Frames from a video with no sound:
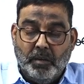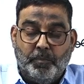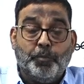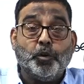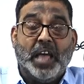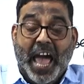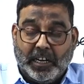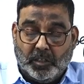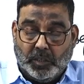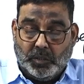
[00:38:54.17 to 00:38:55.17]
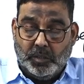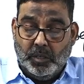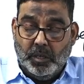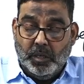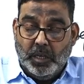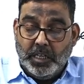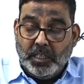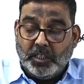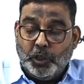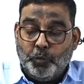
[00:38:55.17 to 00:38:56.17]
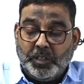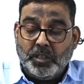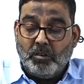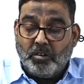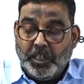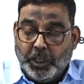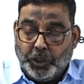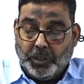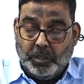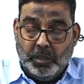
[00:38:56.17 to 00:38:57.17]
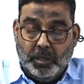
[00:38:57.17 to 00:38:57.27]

before the actors in a situational orientation